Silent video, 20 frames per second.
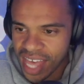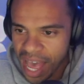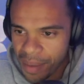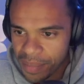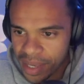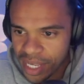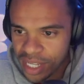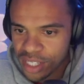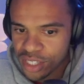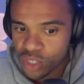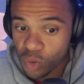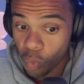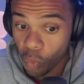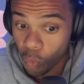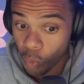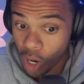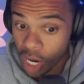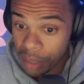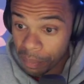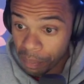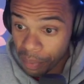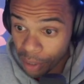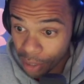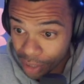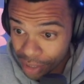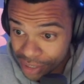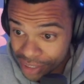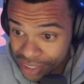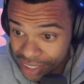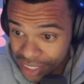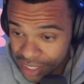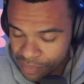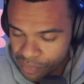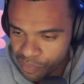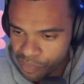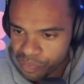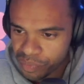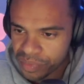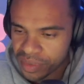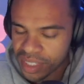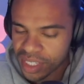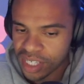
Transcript: That means one person